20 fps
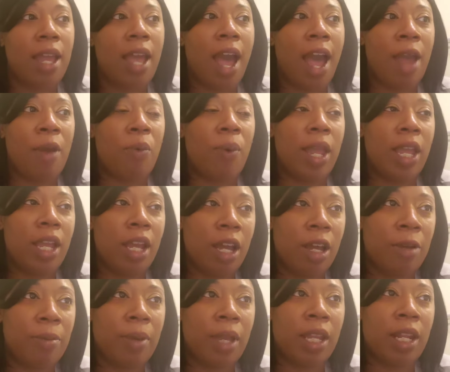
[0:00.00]
I wake
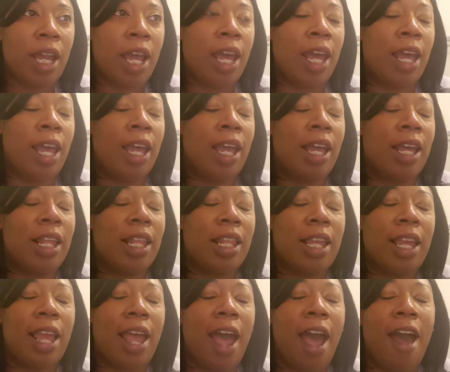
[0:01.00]
up and I
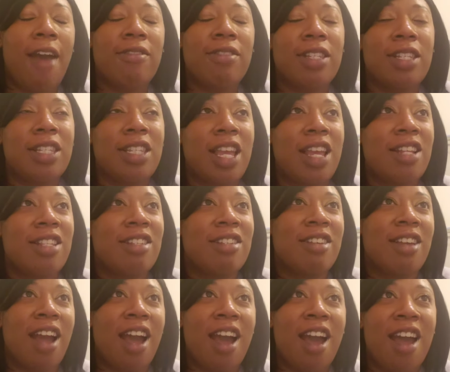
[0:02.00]
have to say to
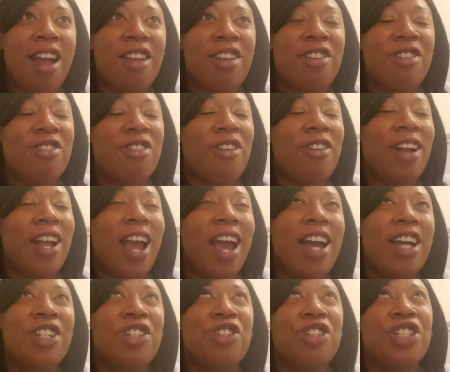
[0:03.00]
God,
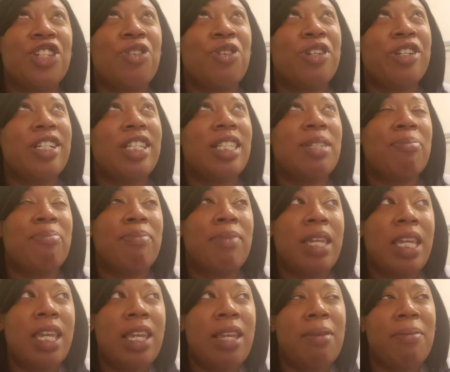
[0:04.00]
God, you're so good to
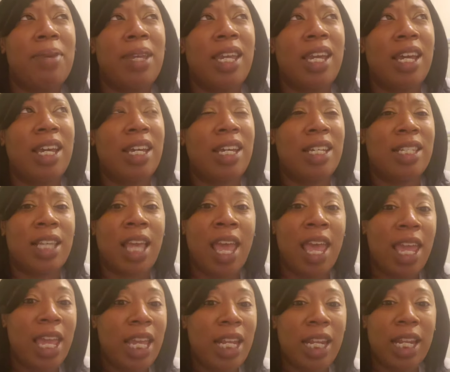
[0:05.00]
me, because
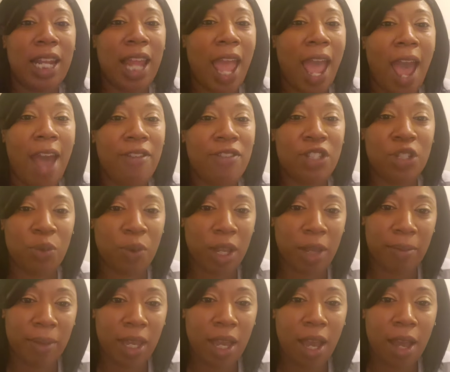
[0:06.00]
He didn't have to
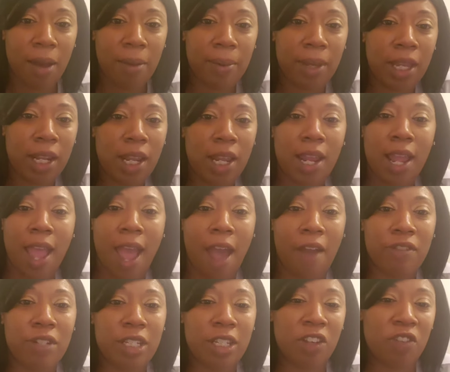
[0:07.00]
wake me up. He didn't
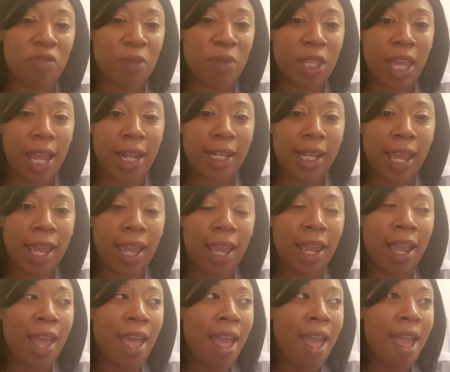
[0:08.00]
have to give me that
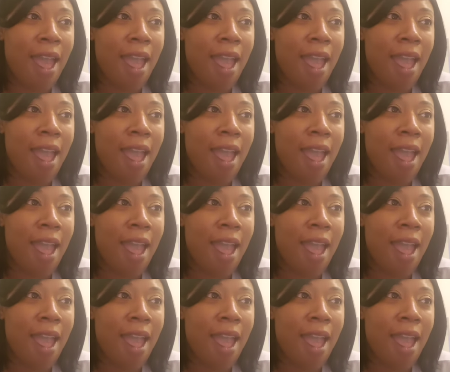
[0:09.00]
day.